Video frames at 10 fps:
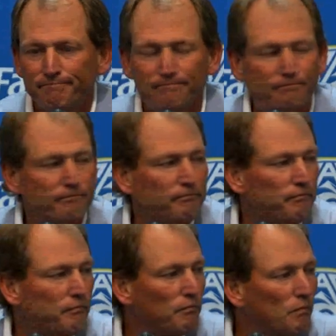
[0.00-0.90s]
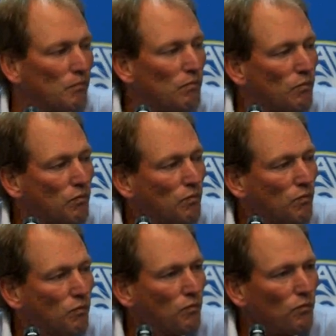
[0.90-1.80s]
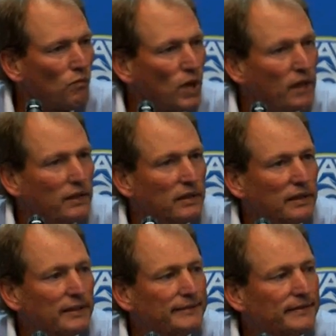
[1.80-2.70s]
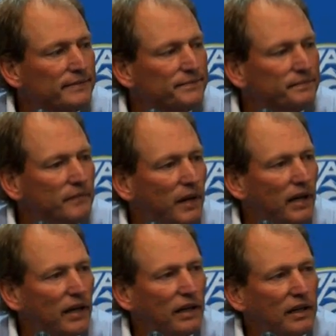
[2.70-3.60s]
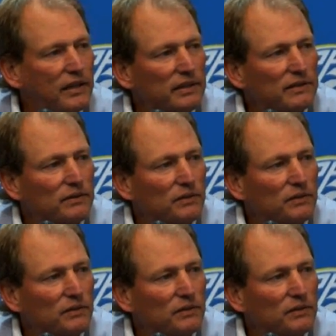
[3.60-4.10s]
Has it gotten easier to make that trip?